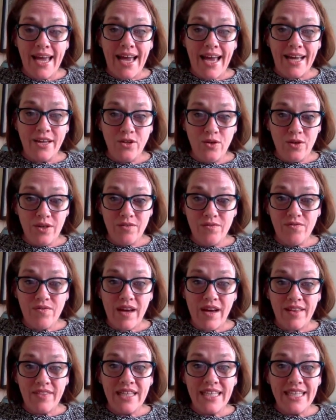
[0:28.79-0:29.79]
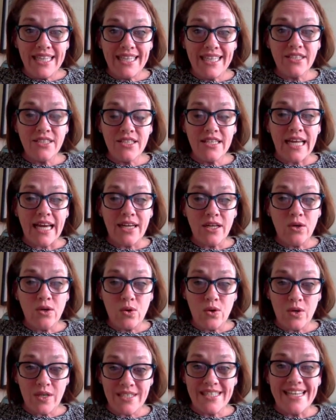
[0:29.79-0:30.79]
and you can find the link to that
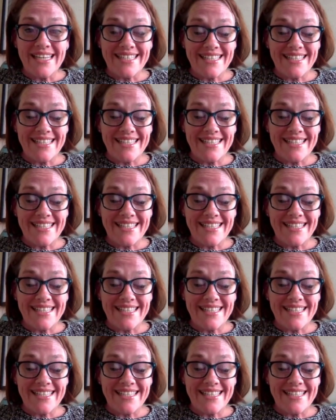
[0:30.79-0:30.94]
course